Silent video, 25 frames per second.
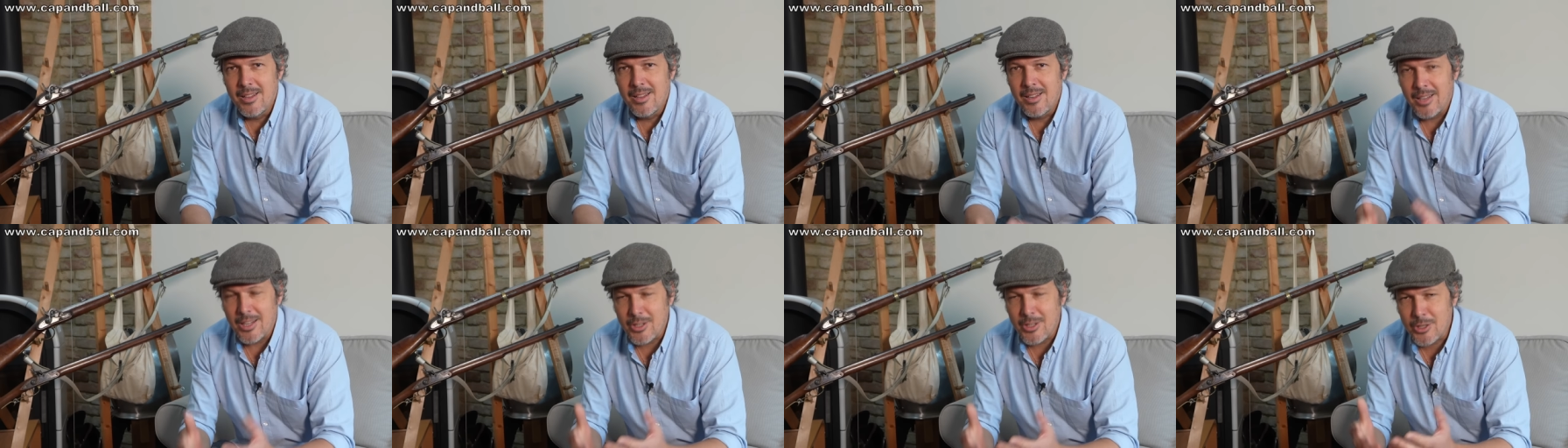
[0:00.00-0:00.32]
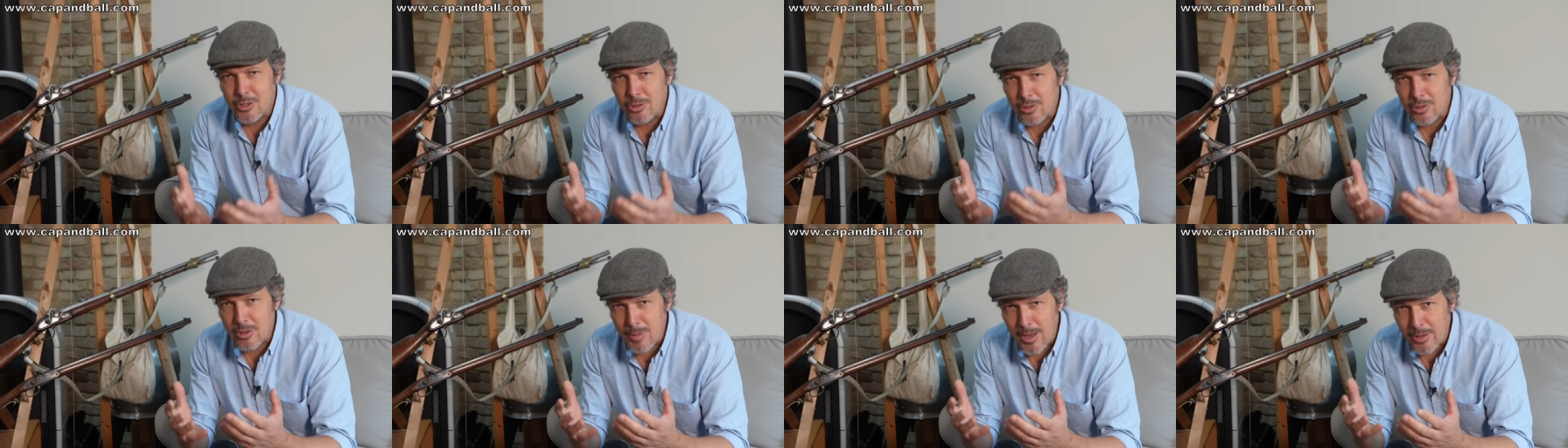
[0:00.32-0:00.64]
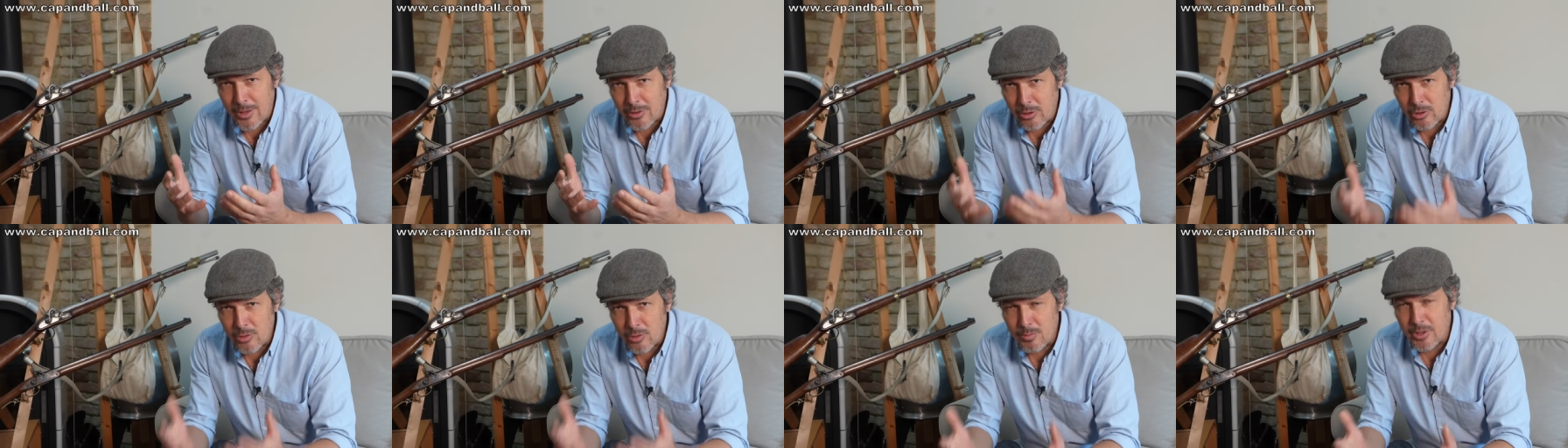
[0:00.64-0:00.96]
Let's talk
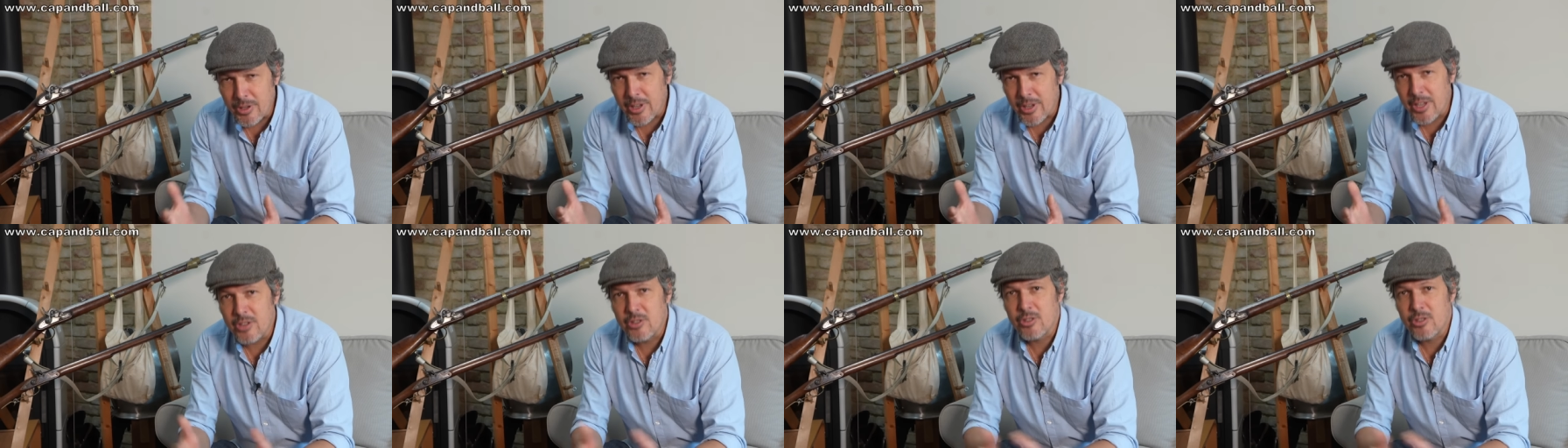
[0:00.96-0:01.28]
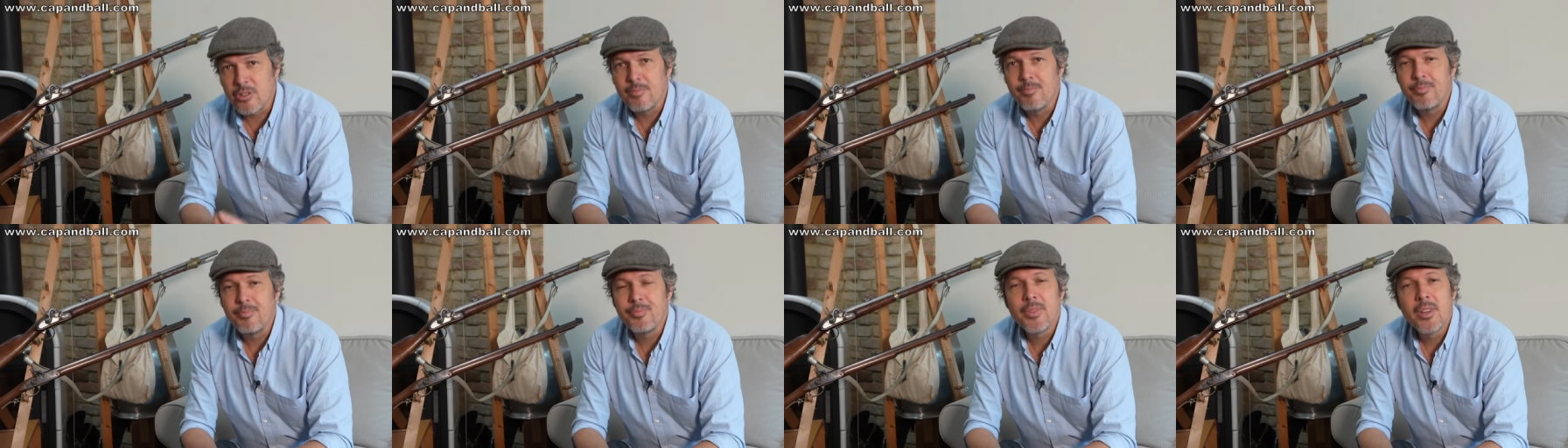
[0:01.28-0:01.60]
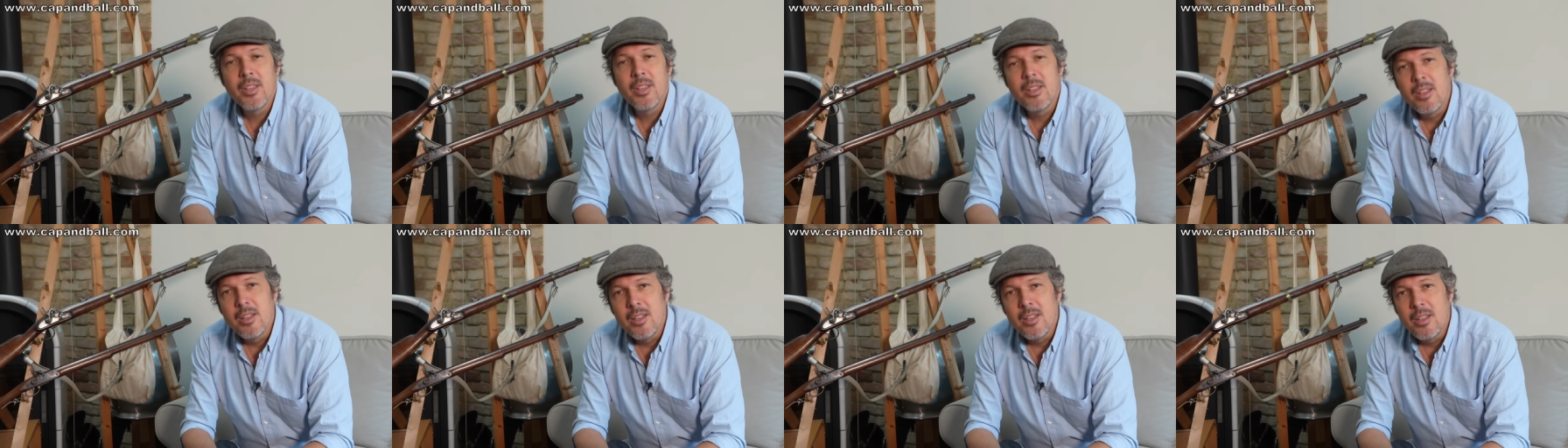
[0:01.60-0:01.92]
about the lubrication.
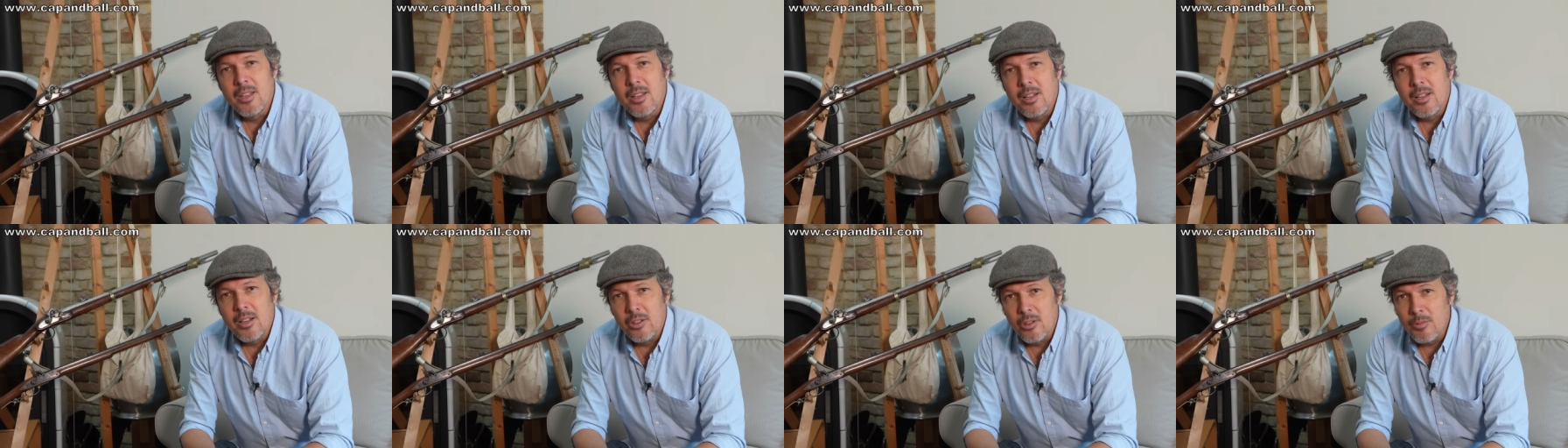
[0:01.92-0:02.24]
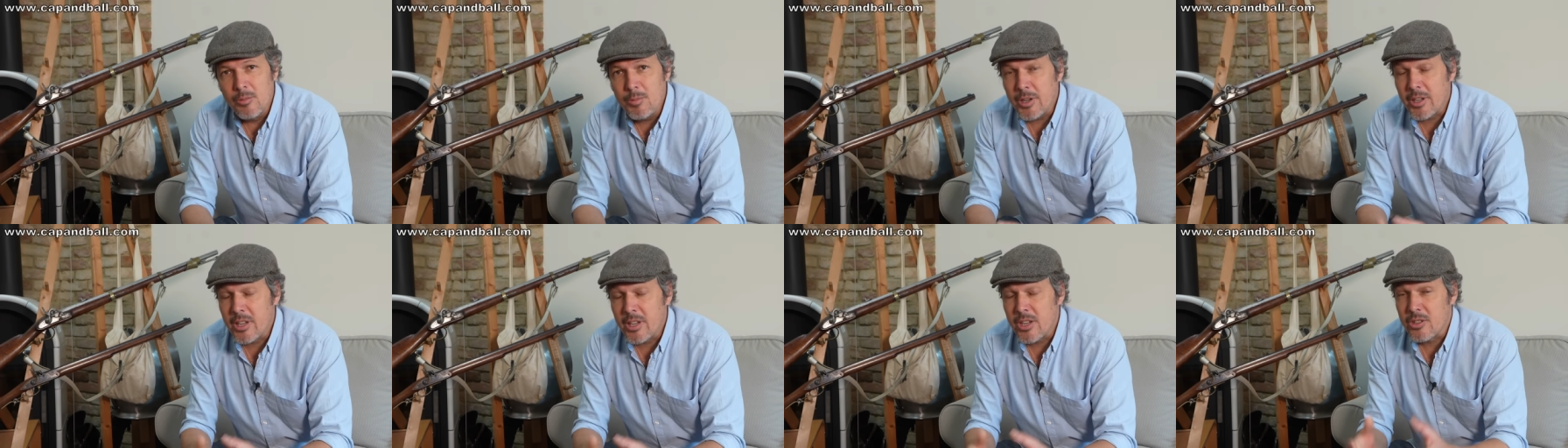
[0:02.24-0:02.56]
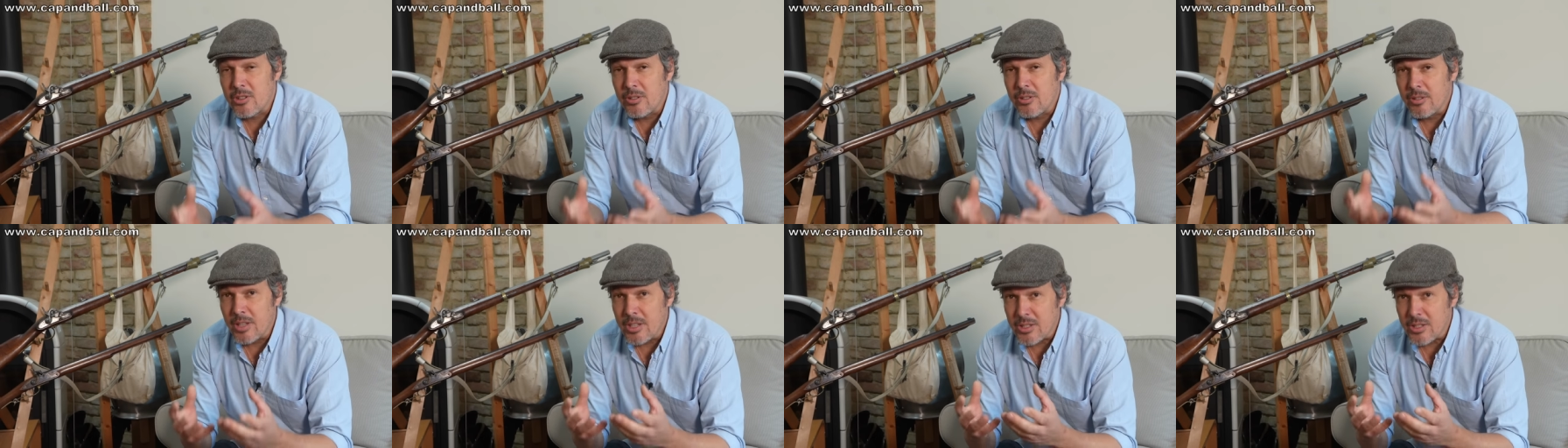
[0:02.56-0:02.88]

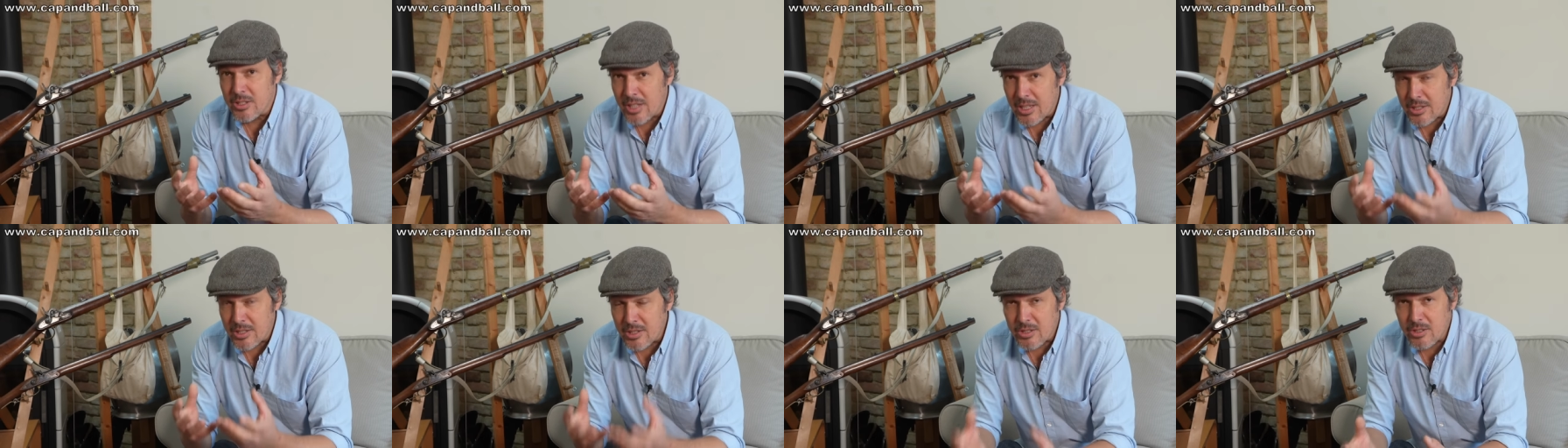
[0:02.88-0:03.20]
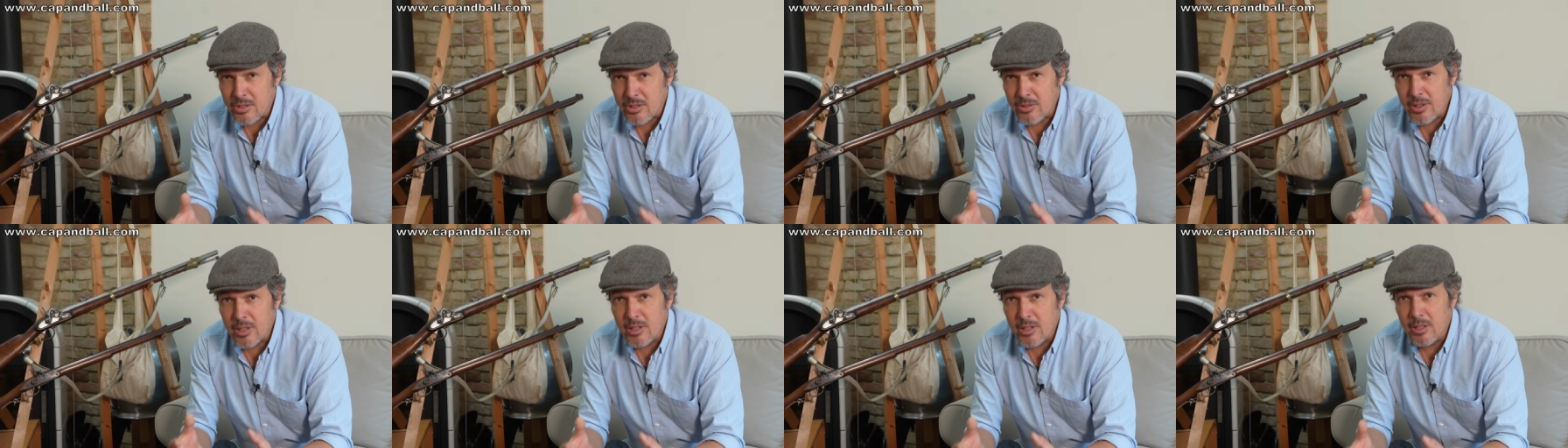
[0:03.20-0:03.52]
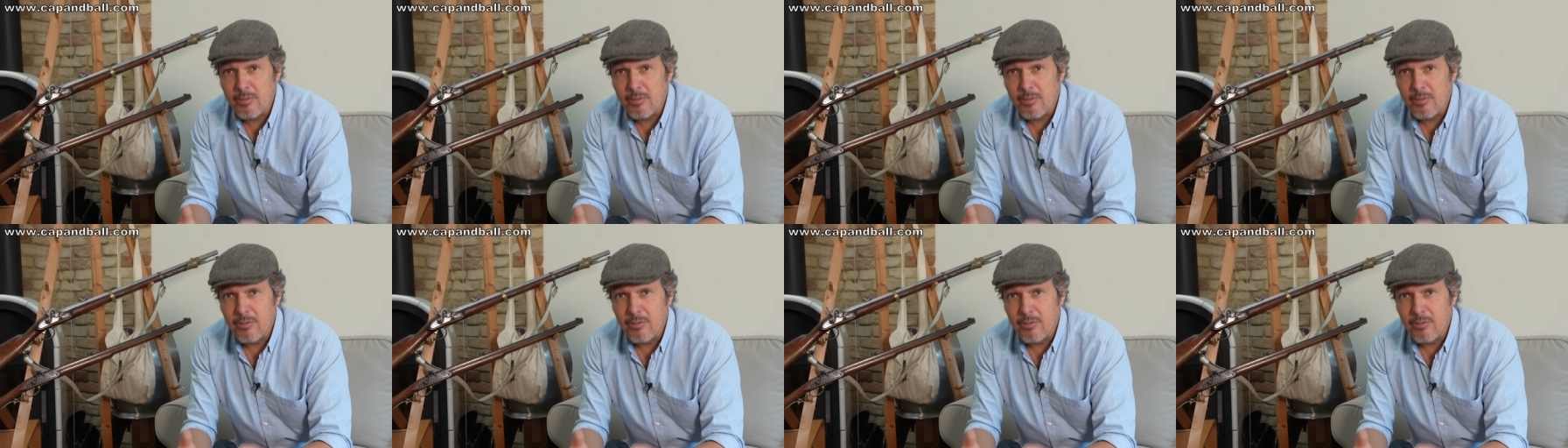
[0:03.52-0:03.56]
Lubrication is necessary.